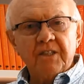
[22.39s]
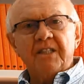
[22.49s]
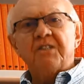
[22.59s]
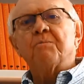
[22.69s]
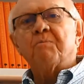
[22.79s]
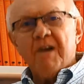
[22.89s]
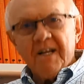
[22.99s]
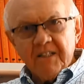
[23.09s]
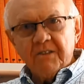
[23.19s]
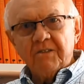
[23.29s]
And it's a
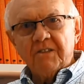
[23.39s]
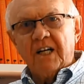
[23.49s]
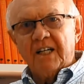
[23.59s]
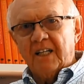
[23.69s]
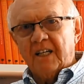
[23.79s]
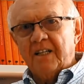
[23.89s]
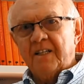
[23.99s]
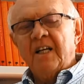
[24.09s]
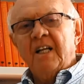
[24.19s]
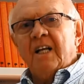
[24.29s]
practical guideline